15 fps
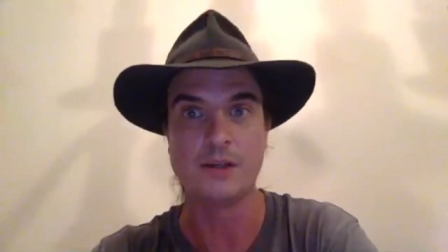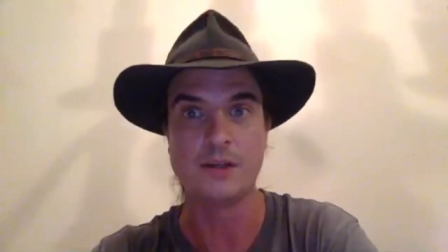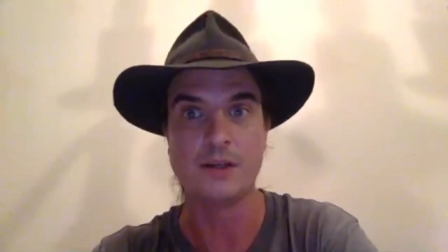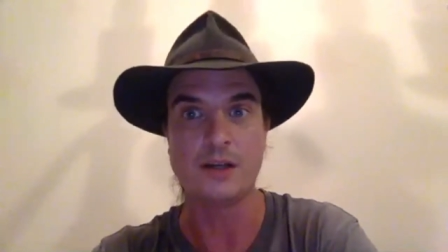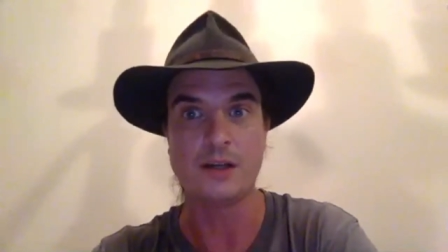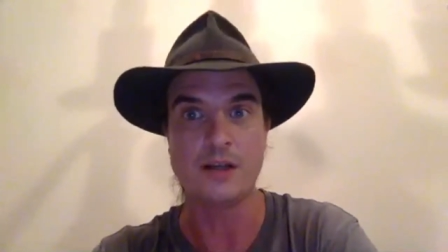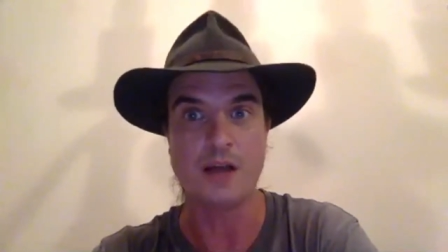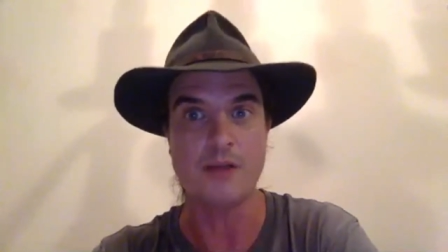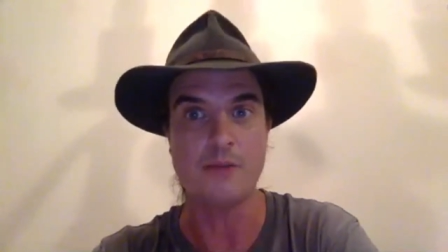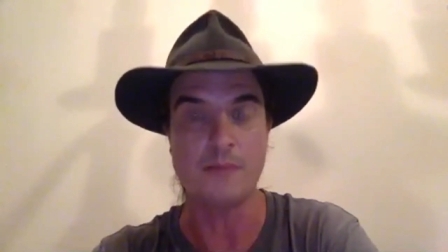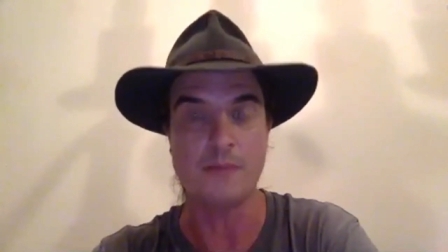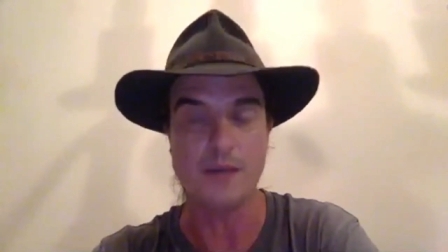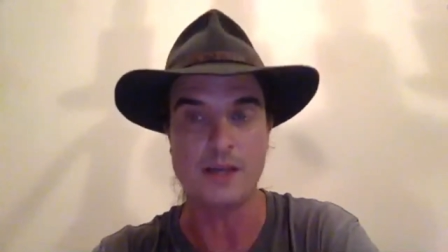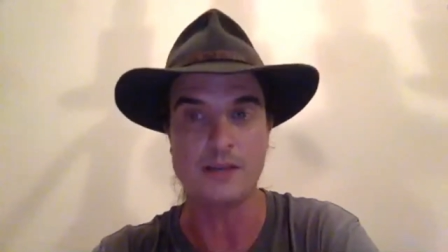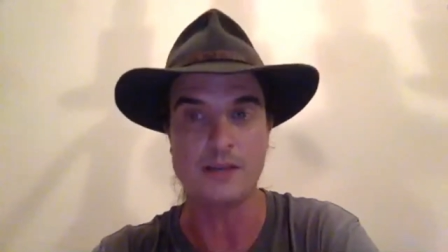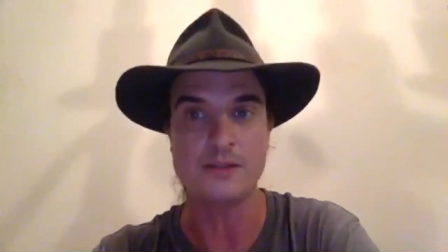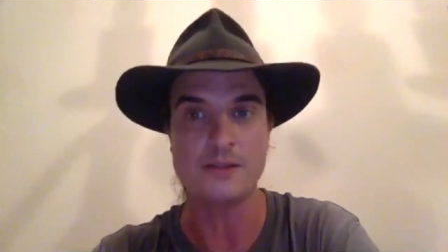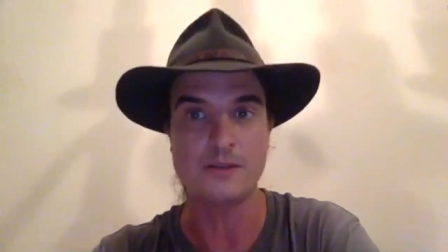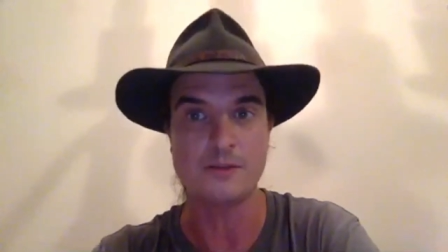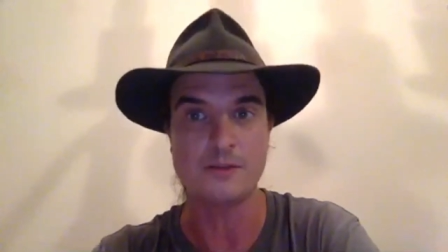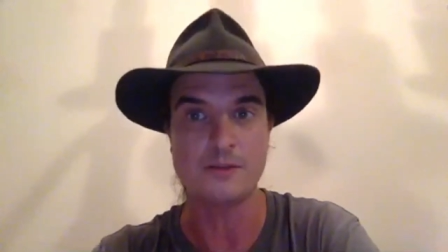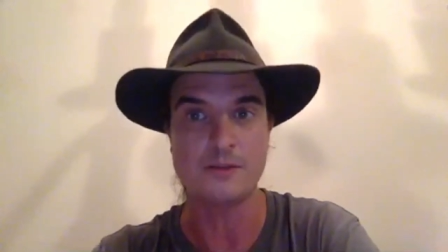another
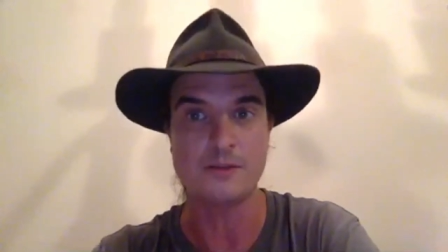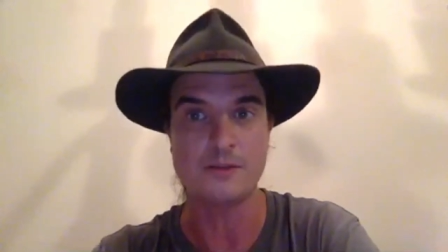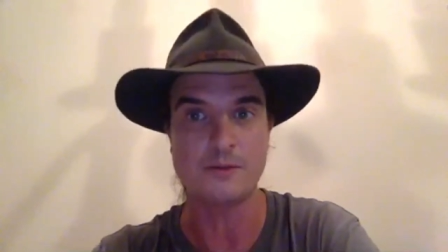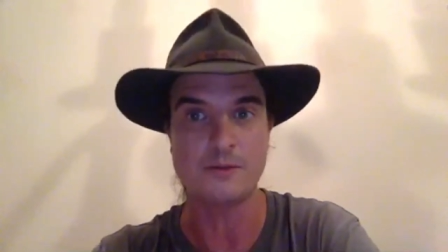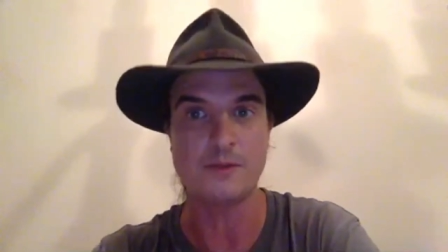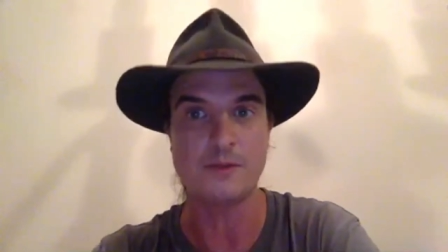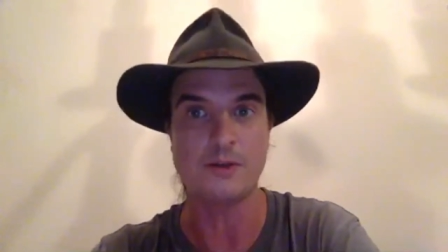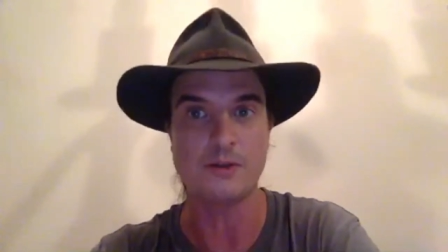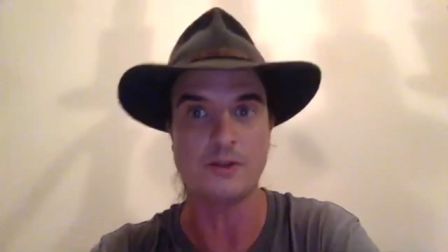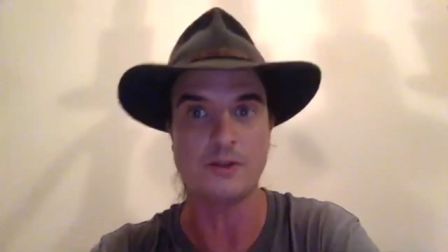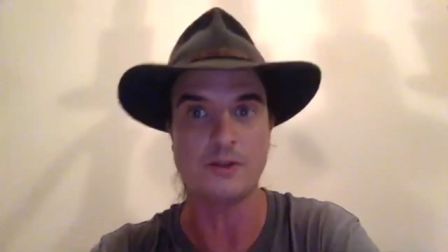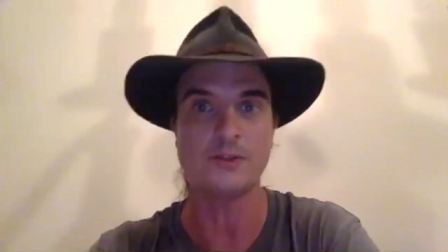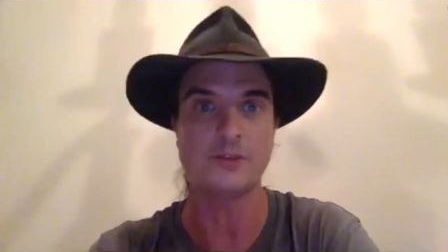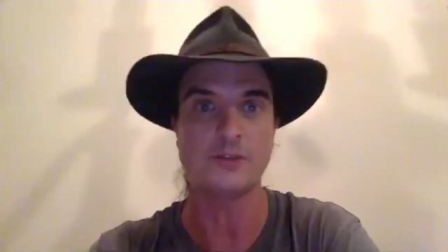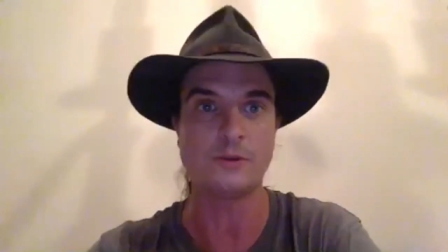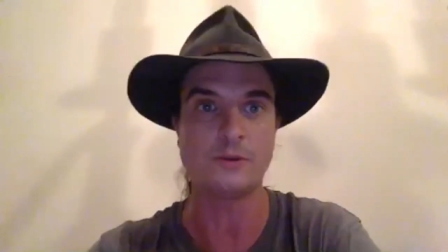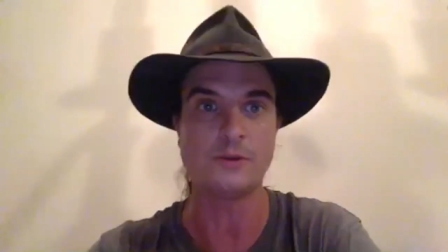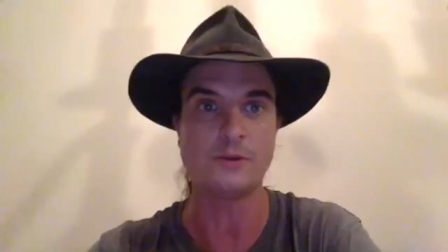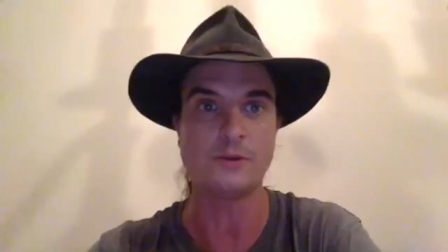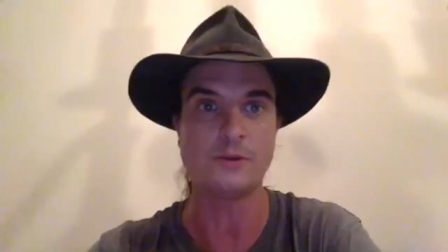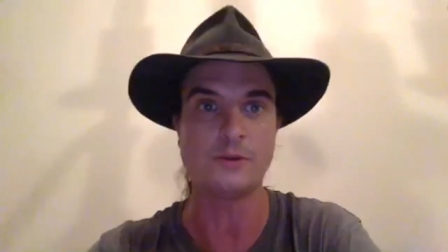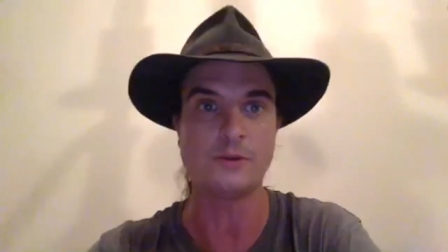means through the online
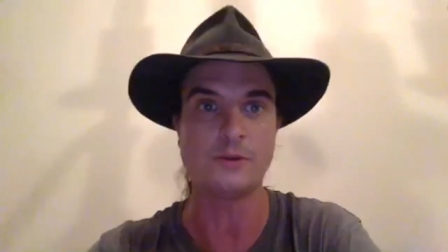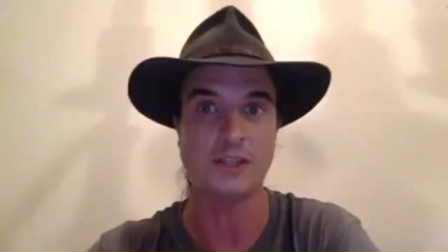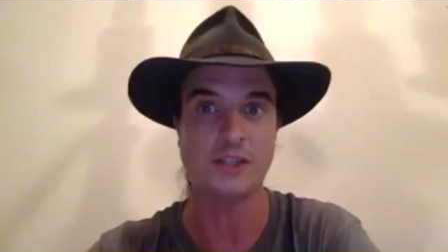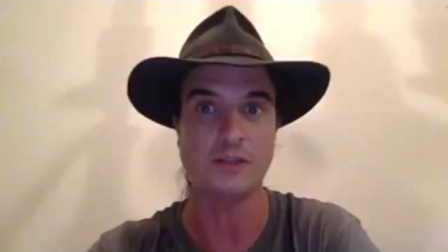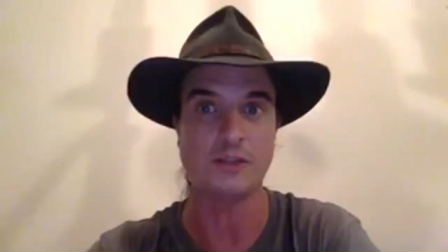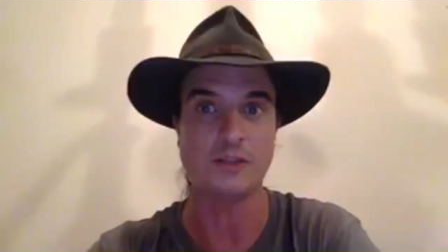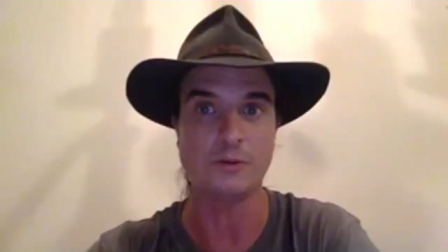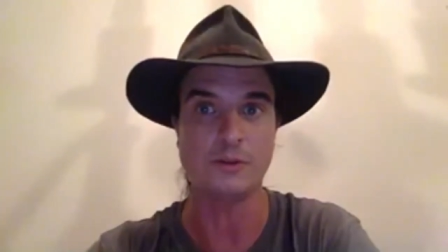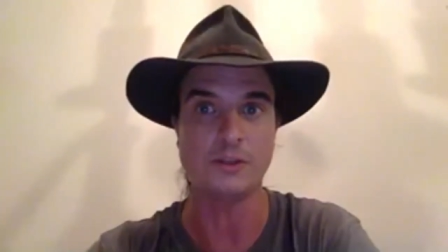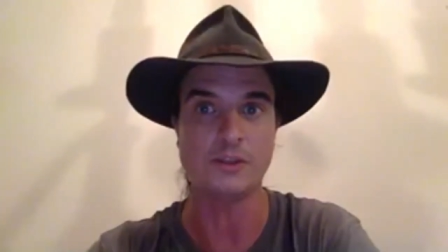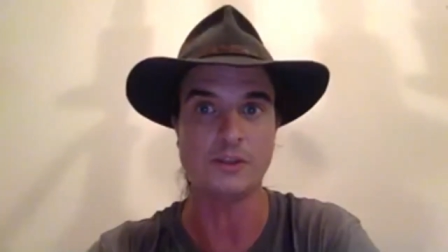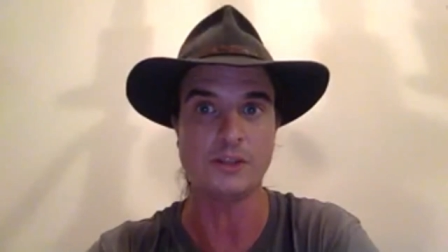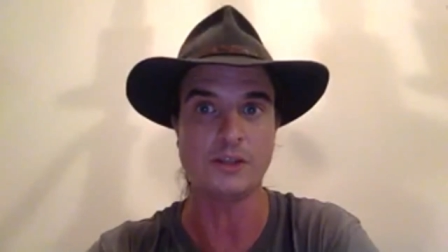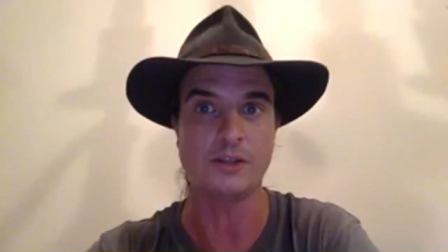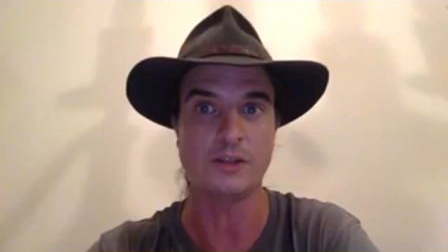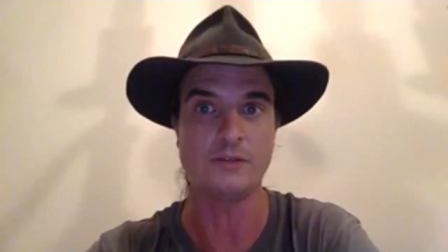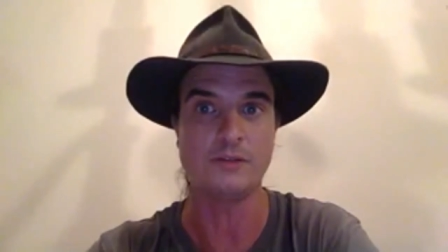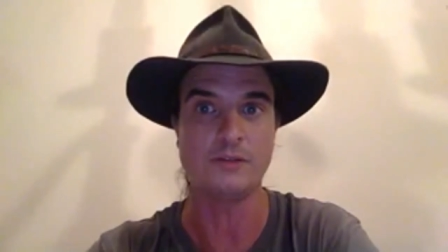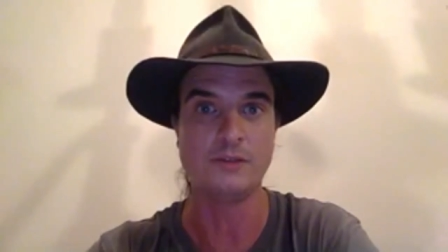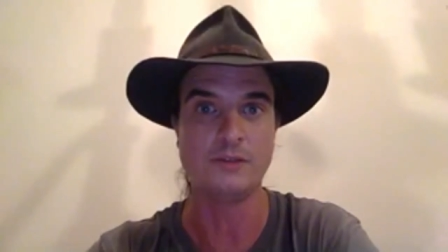store, which he's done all on his own,